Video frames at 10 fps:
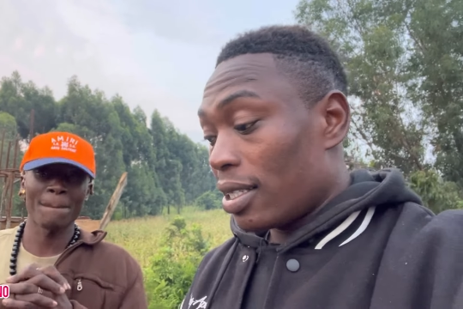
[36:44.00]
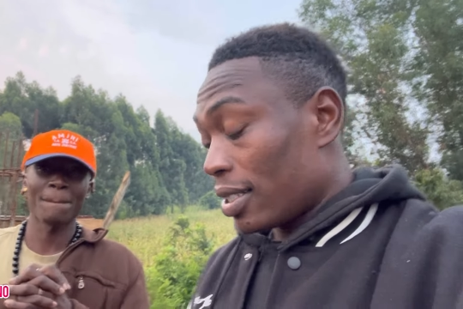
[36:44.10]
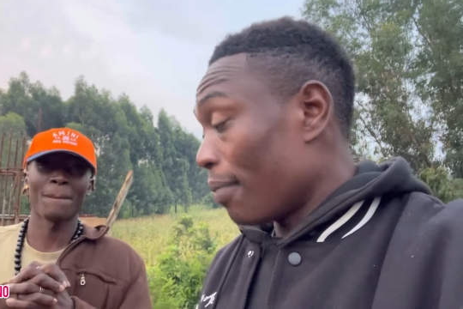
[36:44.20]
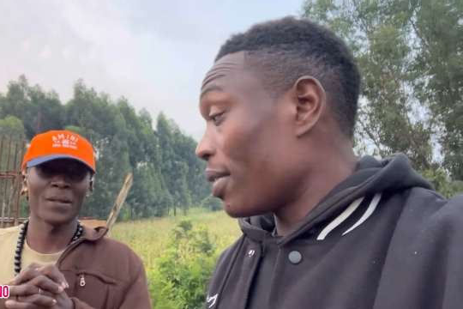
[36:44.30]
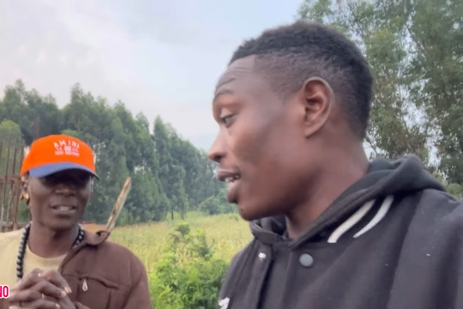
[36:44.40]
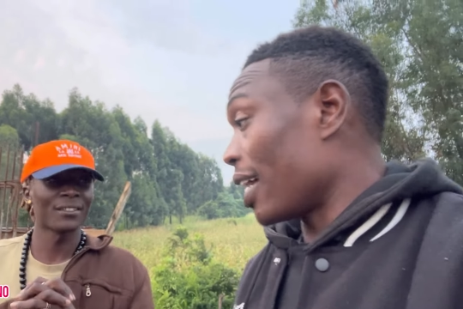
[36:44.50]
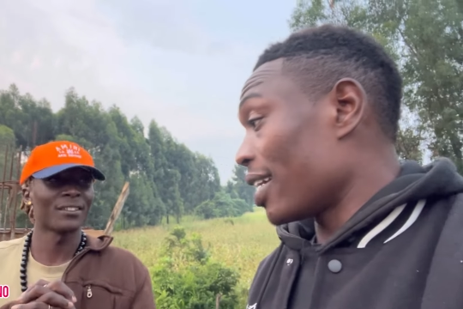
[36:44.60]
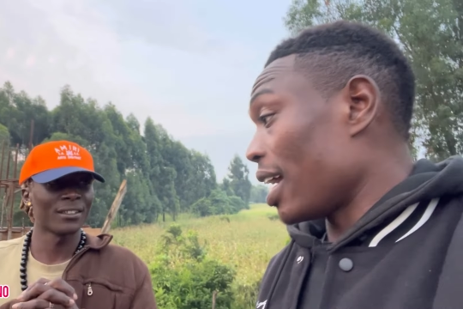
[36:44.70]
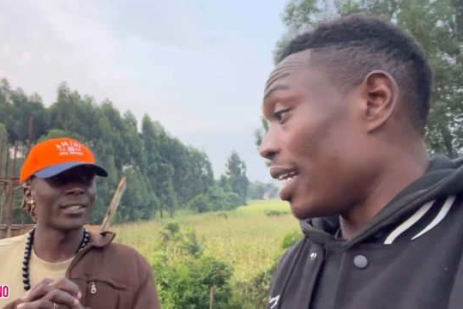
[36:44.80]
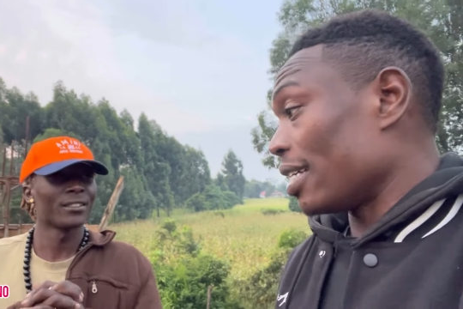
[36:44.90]
Speaker 1: something I
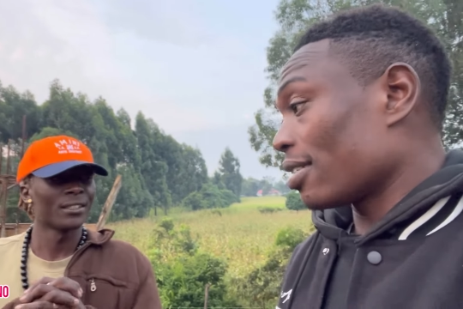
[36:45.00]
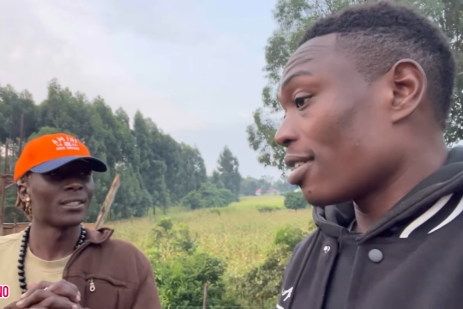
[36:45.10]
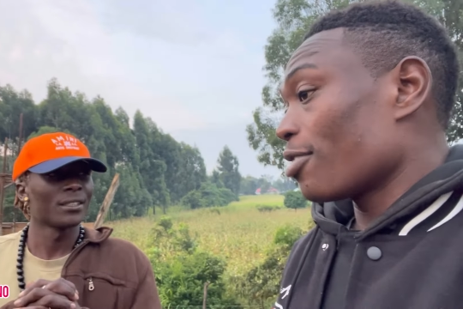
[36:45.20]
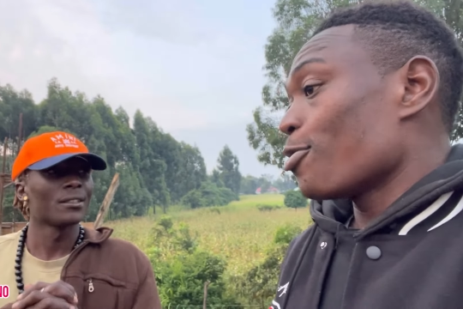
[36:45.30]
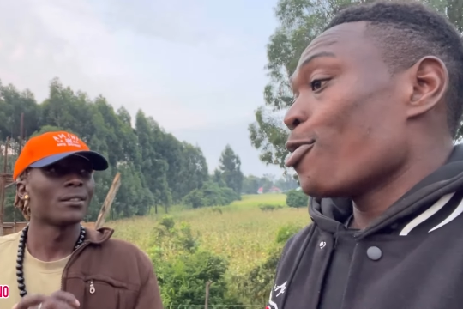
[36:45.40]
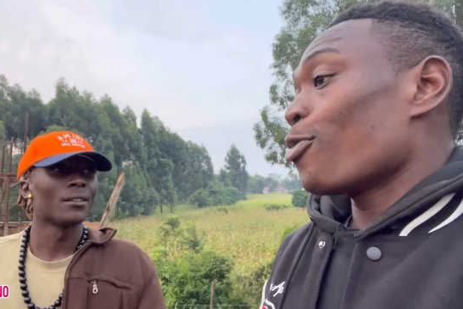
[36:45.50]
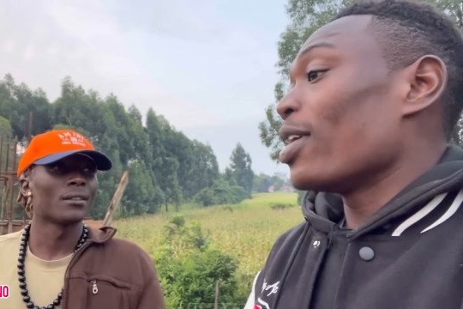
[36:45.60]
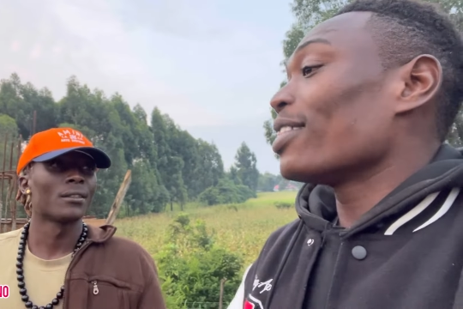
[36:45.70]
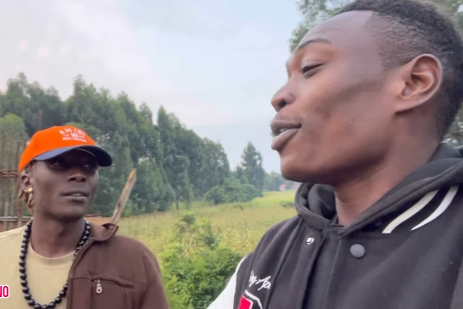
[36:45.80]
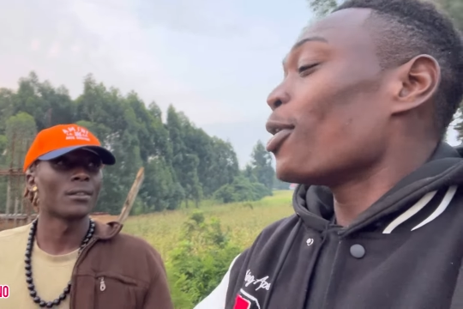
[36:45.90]
realized
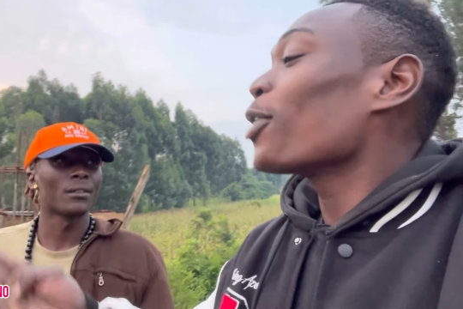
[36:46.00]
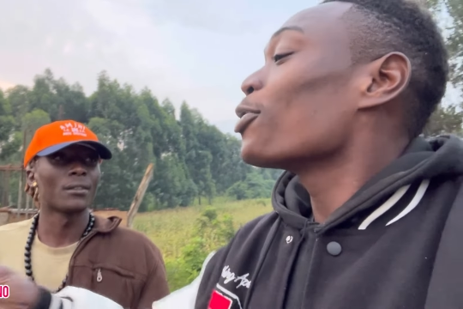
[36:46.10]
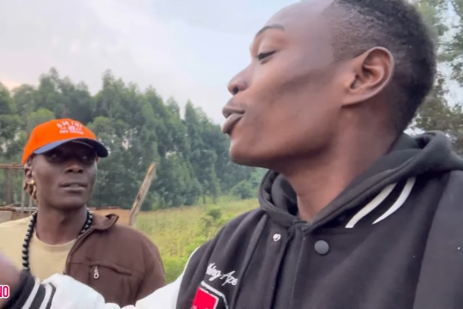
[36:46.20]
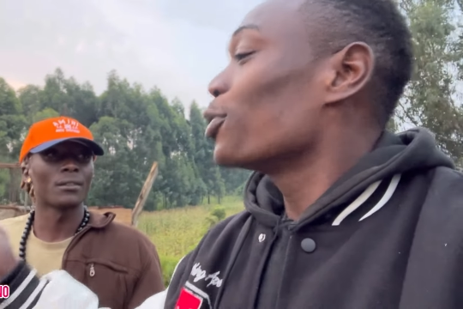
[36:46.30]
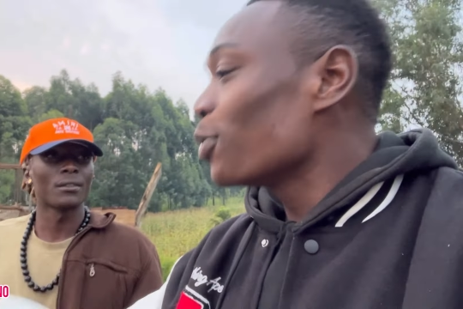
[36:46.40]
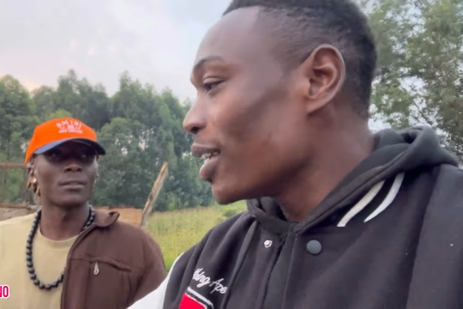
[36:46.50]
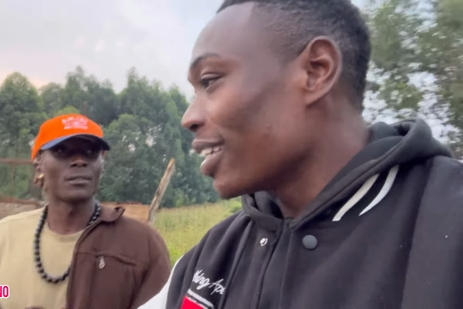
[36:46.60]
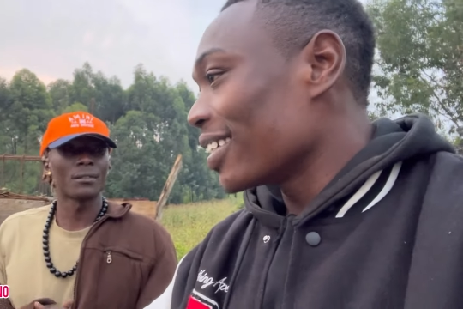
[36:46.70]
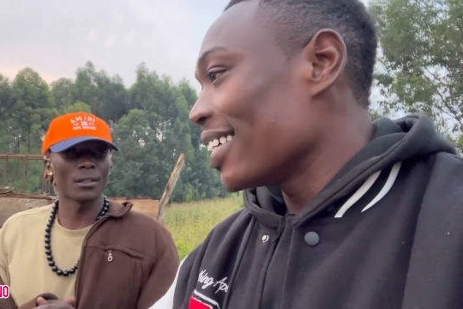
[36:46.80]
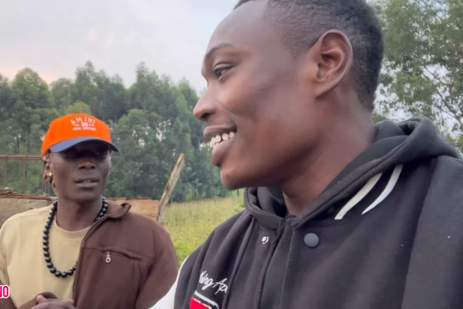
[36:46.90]
when the work you're
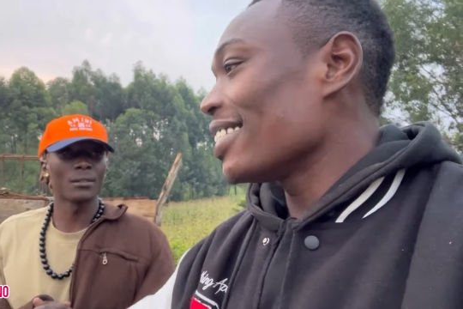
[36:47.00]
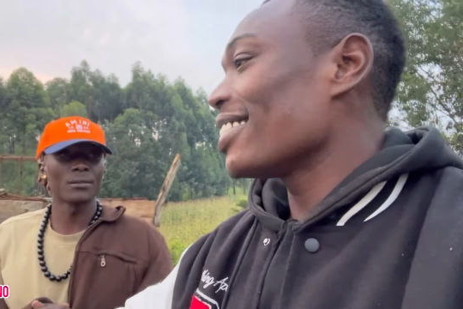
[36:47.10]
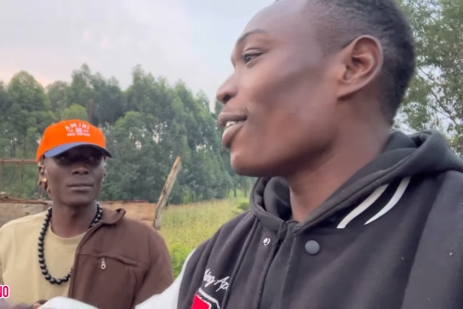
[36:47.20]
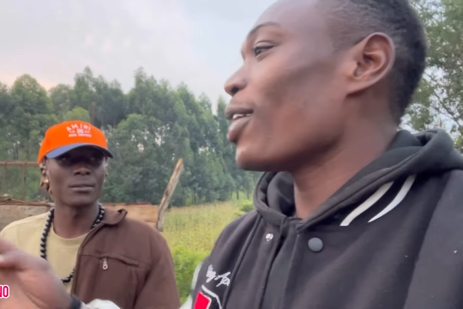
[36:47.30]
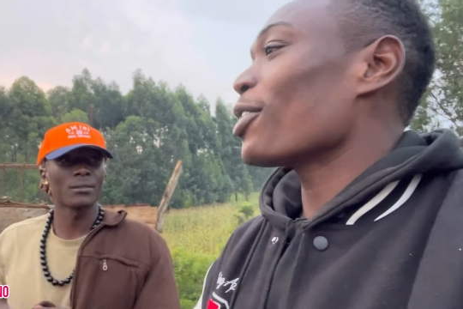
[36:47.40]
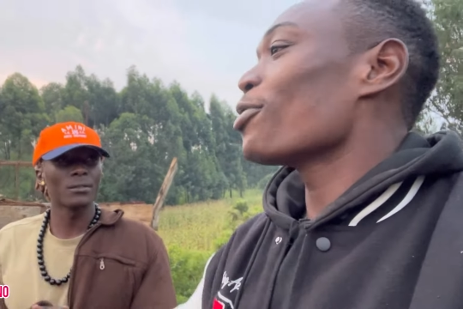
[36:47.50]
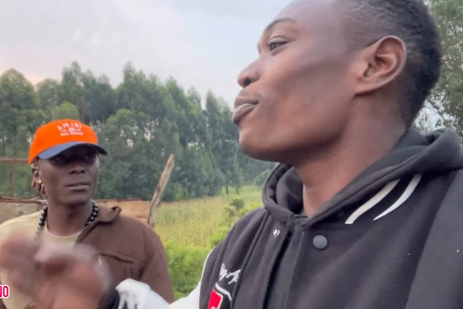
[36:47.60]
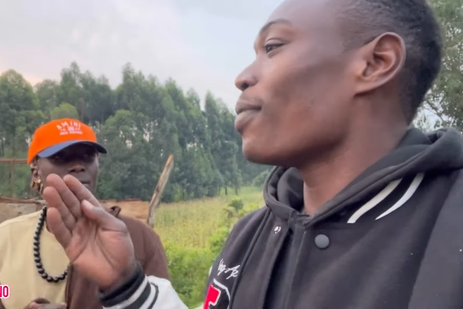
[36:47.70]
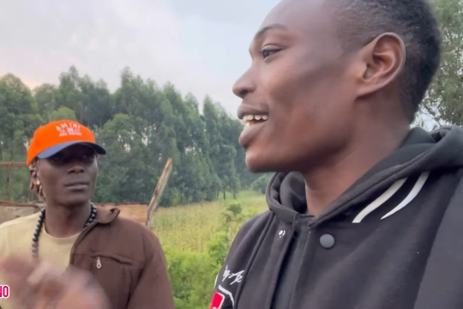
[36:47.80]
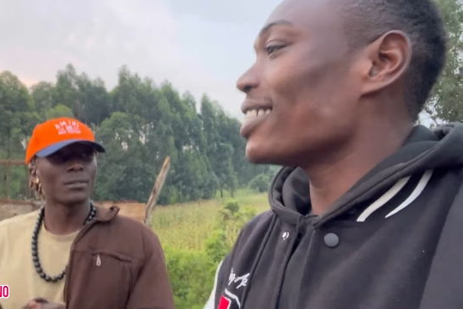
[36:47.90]
doing yeah. is the work
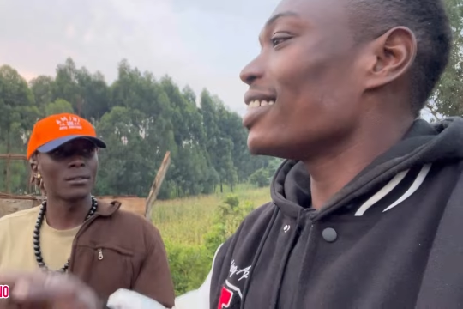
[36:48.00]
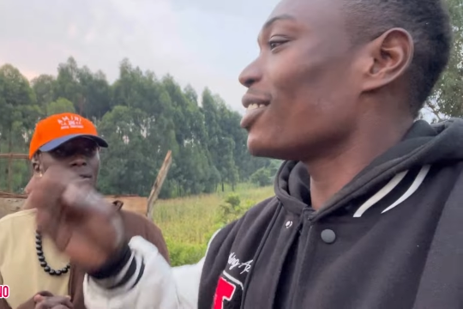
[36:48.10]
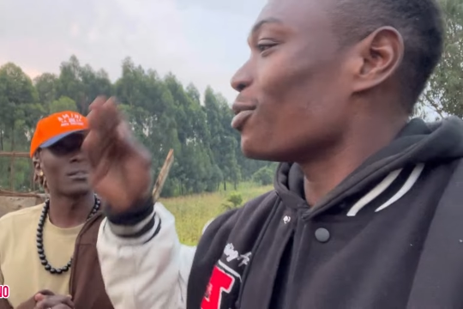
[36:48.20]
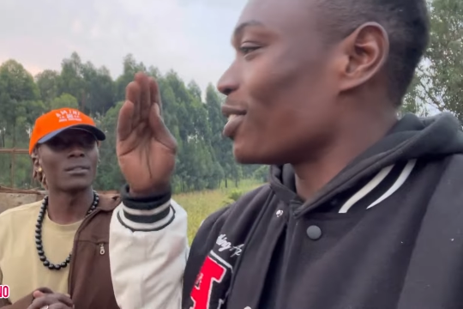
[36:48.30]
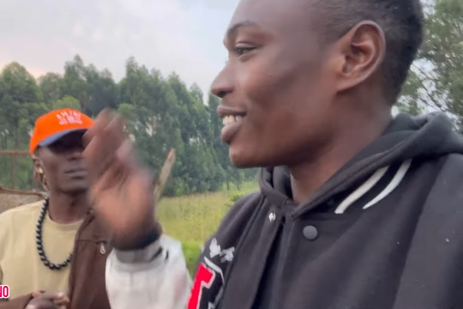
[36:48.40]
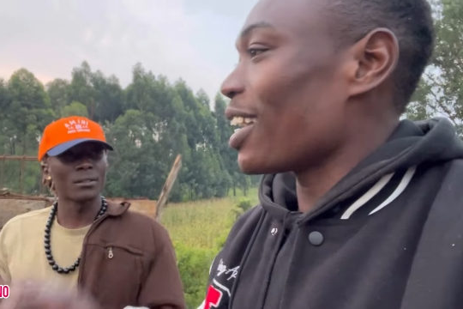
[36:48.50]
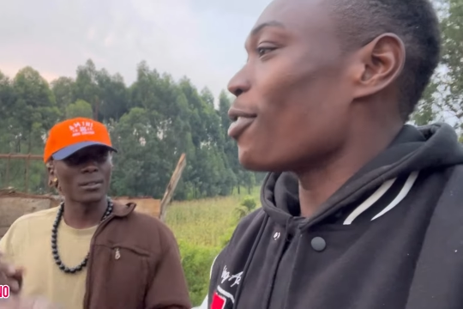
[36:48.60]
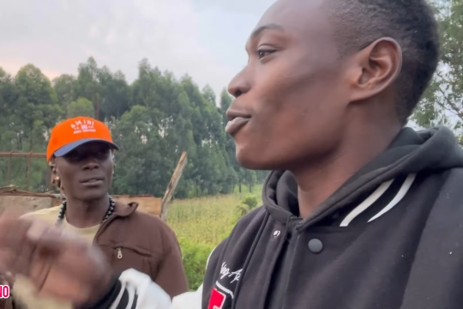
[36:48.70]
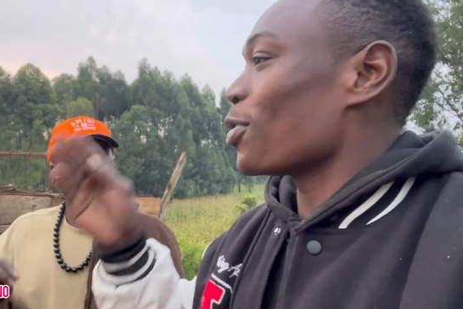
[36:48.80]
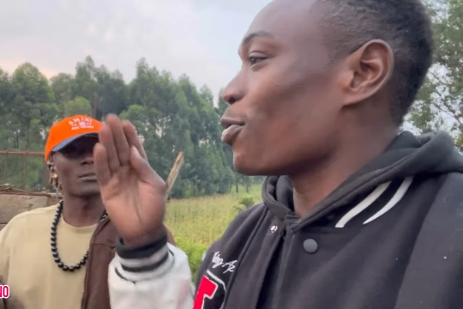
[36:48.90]
you must to
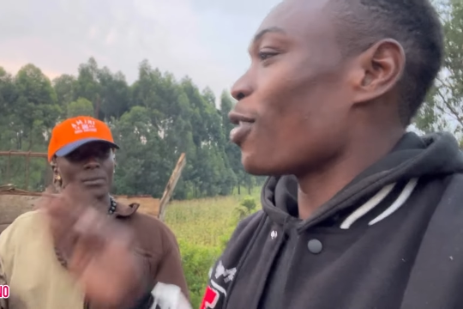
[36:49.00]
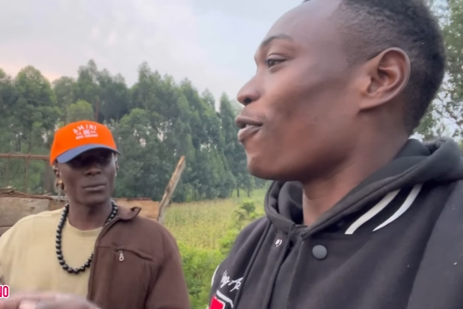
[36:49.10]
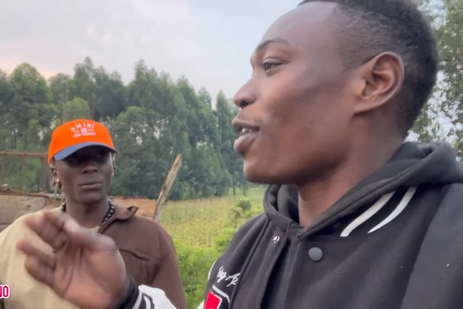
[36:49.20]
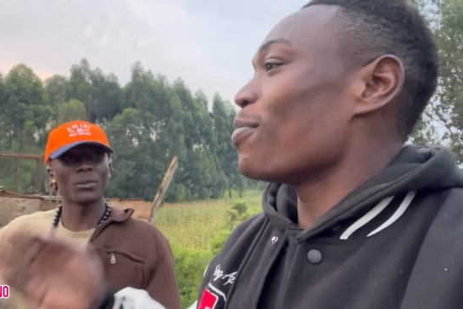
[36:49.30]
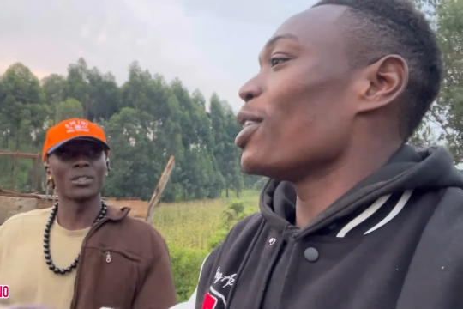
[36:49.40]
share with your family